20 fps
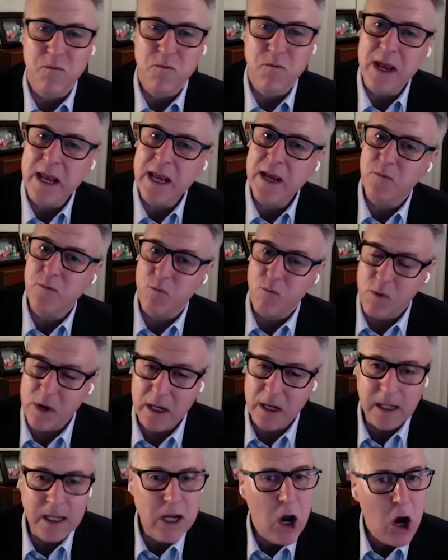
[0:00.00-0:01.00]
hit
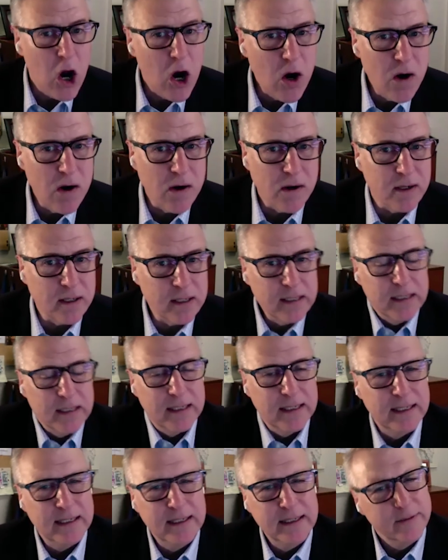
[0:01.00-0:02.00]
really hard
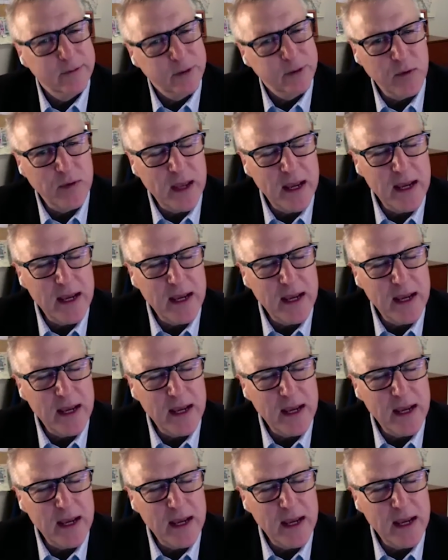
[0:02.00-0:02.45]
don't they they